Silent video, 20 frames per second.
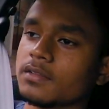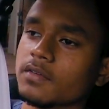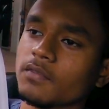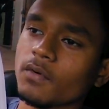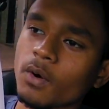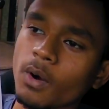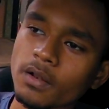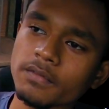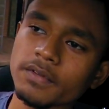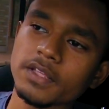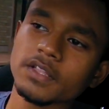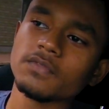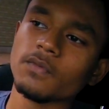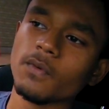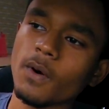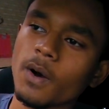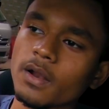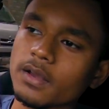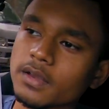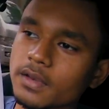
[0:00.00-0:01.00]
I've always
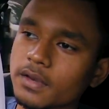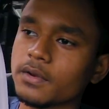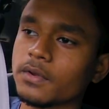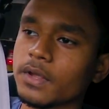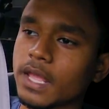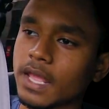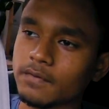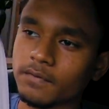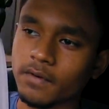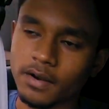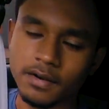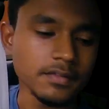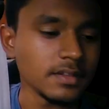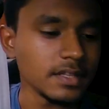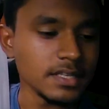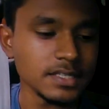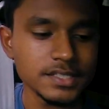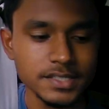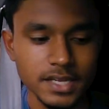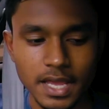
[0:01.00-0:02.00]
wanted to get one of
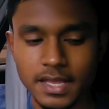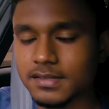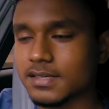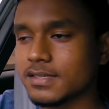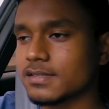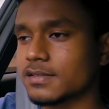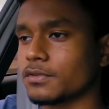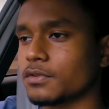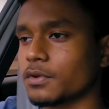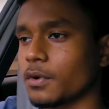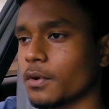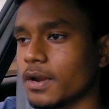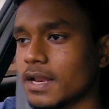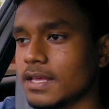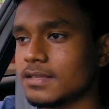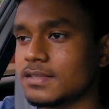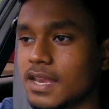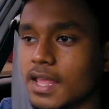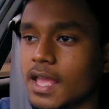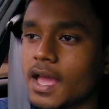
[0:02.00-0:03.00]
these chassis and throw
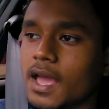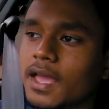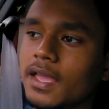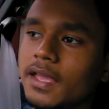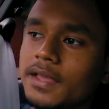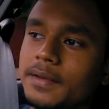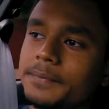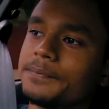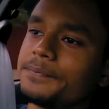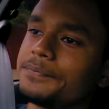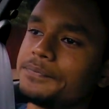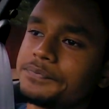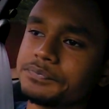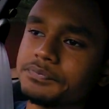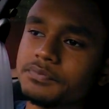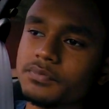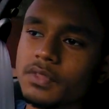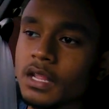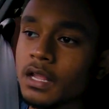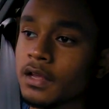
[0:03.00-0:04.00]
an STI
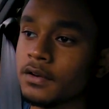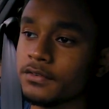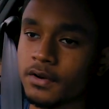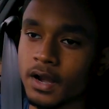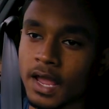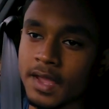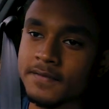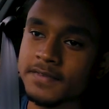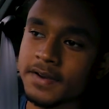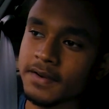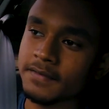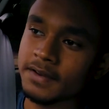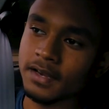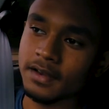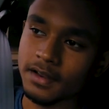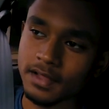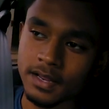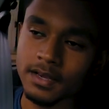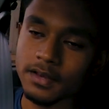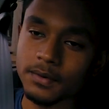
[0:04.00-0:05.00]

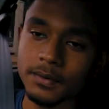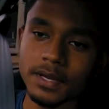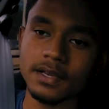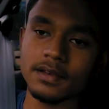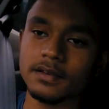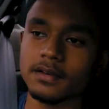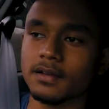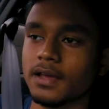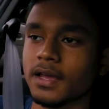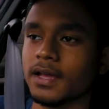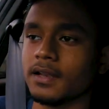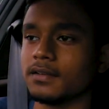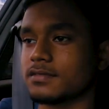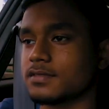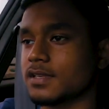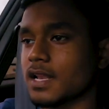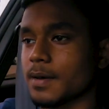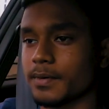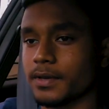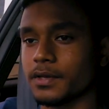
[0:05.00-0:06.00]
drivetrain into it and
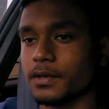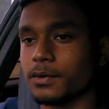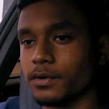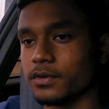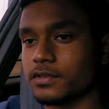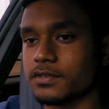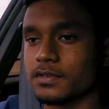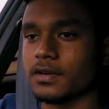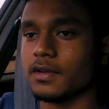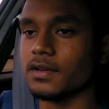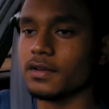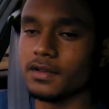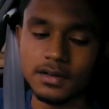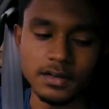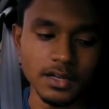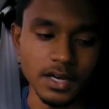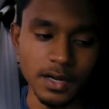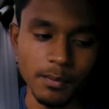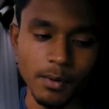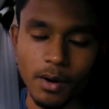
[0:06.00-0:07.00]
slap a huge
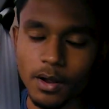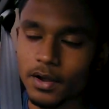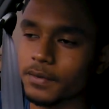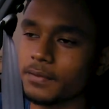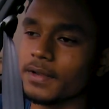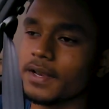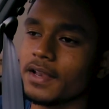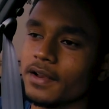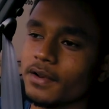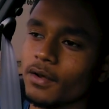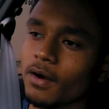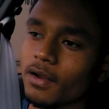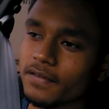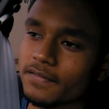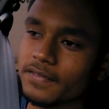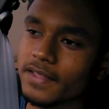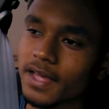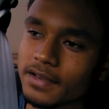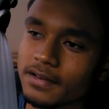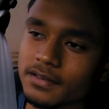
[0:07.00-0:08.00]
turbo onto it and all
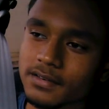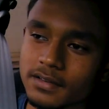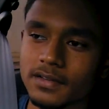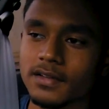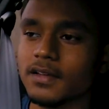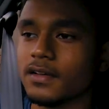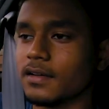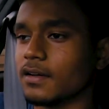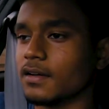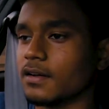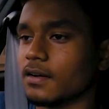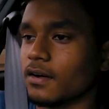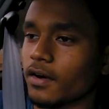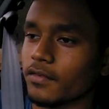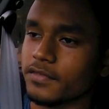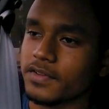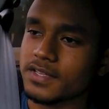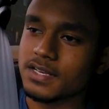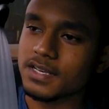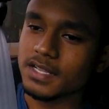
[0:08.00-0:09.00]
of that.
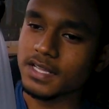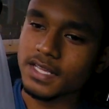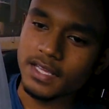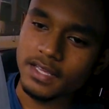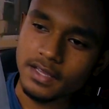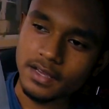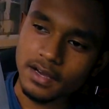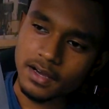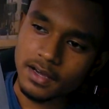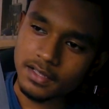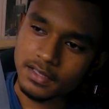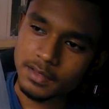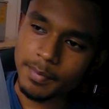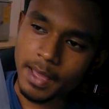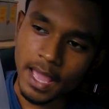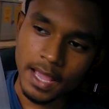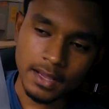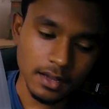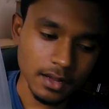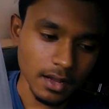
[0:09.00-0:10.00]
Obviously, the
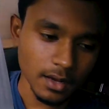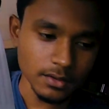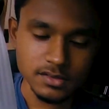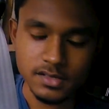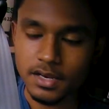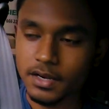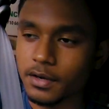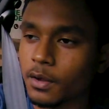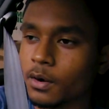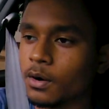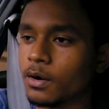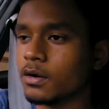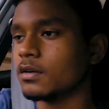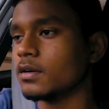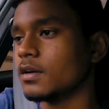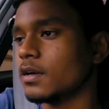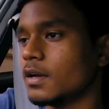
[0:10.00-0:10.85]
bank account said no.